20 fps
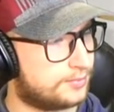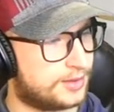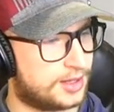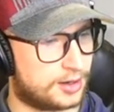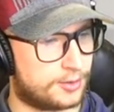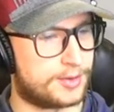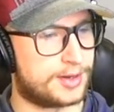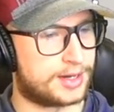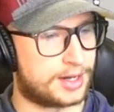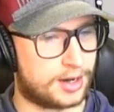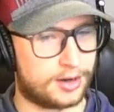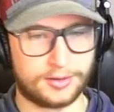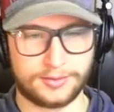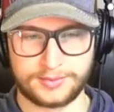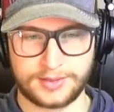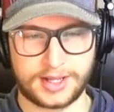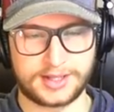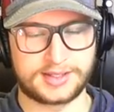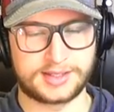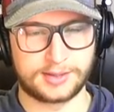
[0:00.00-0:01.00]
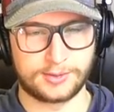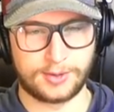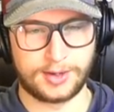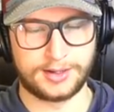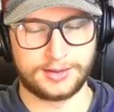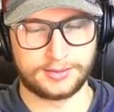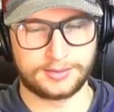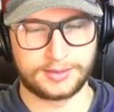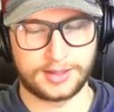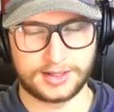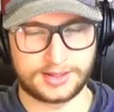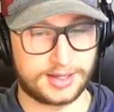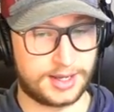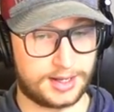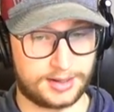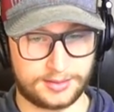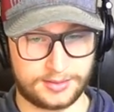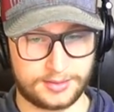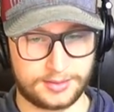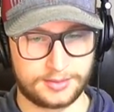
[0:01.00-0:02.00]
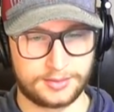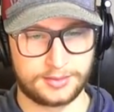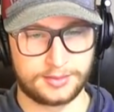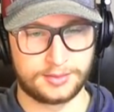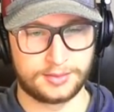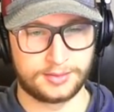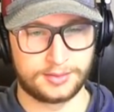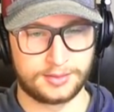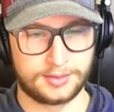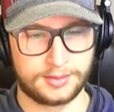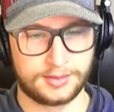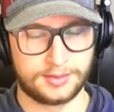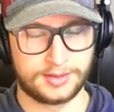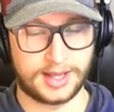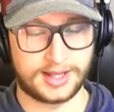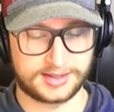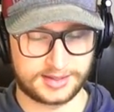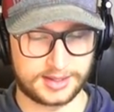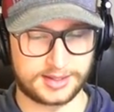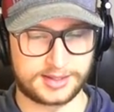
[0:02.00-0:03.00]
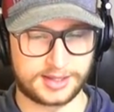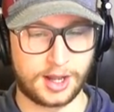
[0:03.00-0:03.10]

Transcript: There we go. That's the one. That's it. That's the